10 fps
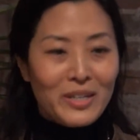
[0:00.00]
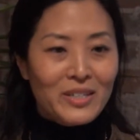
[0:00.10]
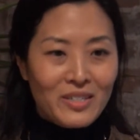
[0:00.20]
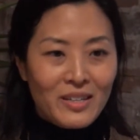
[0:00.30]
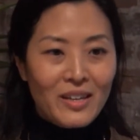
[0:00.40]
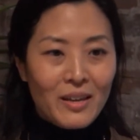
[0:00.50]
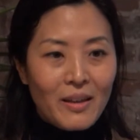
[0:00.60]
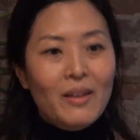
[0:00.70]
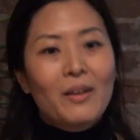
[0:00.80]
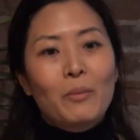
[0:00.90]
this,
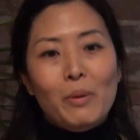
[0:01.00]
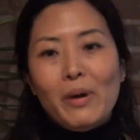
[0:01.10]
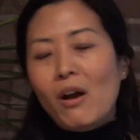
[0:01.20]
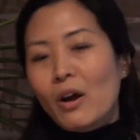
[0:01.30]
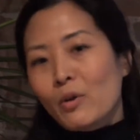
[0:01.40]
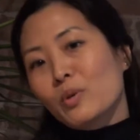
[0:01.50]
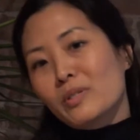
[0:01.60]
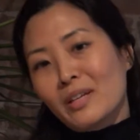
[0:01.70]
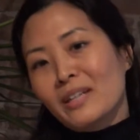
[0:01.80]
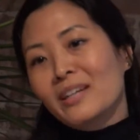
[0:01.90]
but my heart
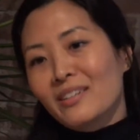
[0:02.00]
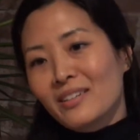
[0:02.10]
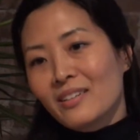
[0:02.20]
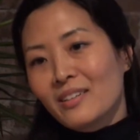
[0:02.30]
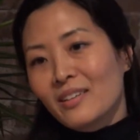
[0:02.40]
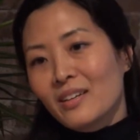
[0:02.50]
wasn't in it.